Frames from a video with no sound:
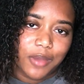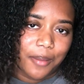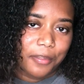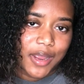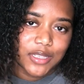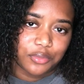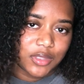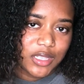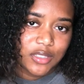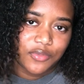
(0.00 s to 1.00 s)
my best with
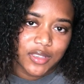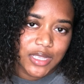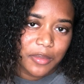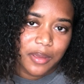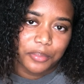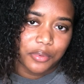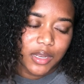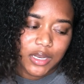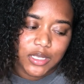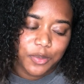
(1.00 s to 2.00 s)
these fits I've been
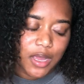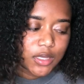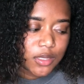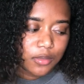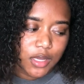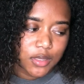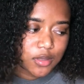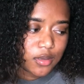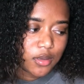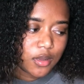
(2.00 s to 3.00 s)
pulling this past
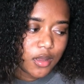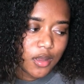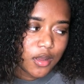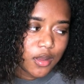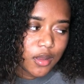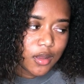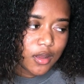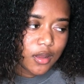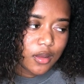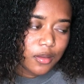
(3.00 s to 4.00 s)
semester.
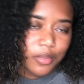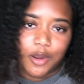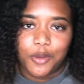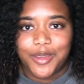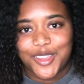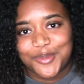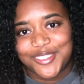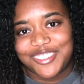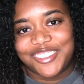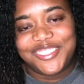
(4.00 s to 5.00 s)
But oh baby.